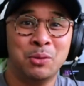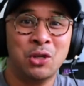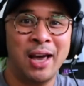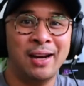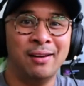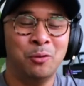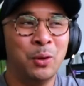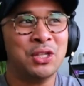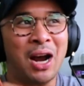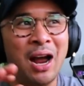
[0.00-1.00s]
channel,
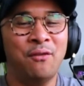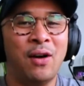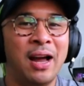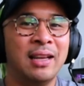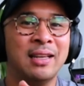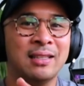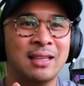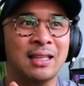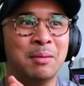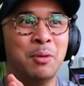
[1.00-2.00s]
which I find is
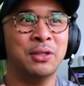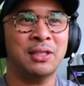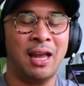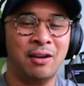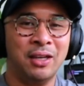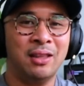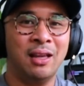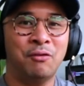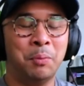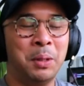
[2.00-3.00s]
like the most scary
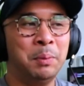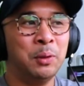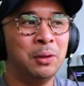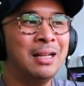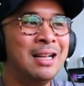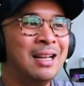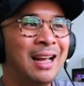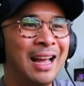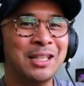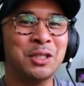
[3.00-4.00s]
thing for people.
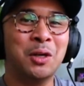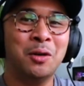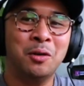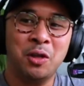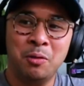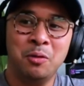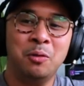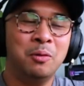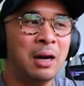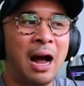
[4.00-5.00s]
And so
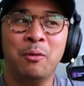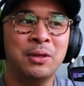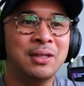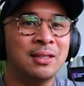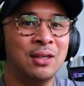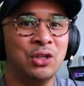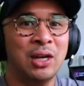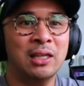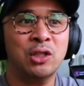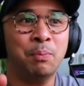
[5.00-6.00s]
I would just
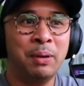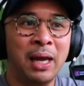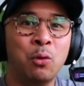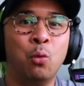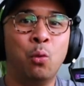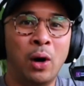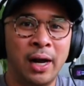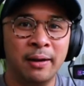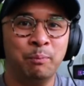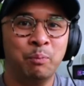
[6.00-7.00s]
suggest you pick
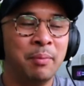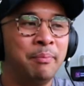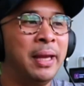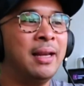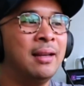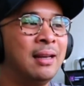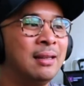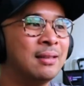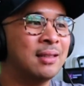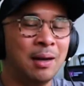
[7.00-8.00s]
one, pick
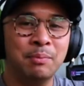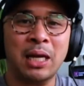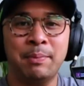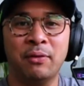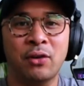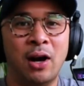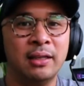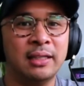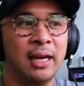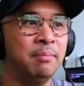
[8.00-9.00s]
some type of
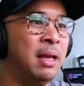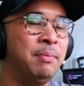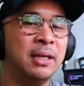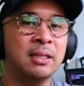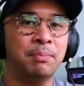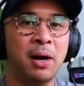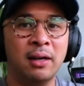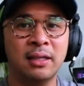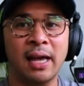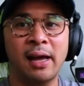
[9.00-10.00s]
content. Maybe it's a
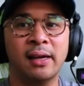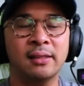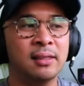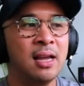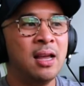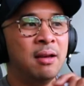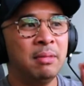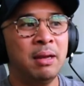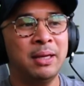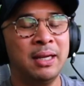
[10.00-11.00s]
podcast,
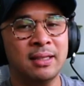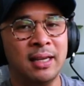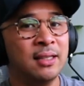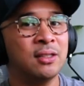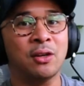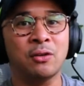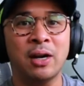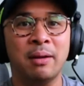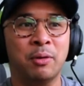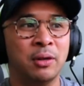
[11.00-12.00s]
maybe it's
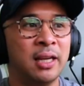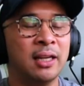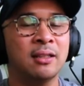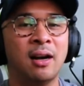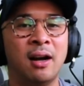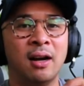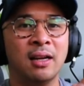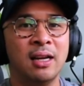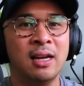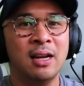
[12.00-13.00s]
Instagram or TikTok,
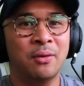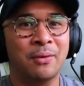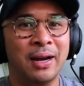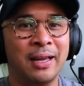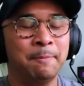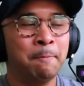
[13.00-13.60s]
right?